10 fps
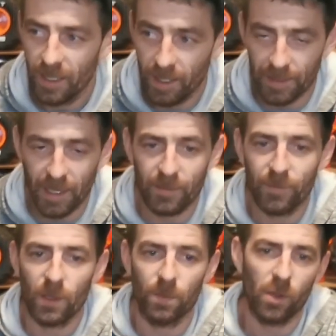and
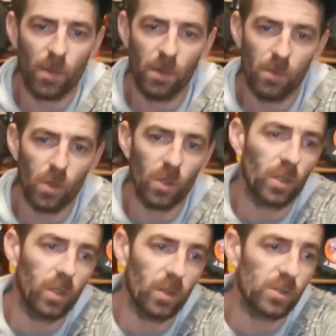have a proper more
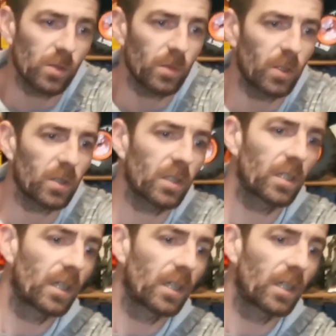close-up look.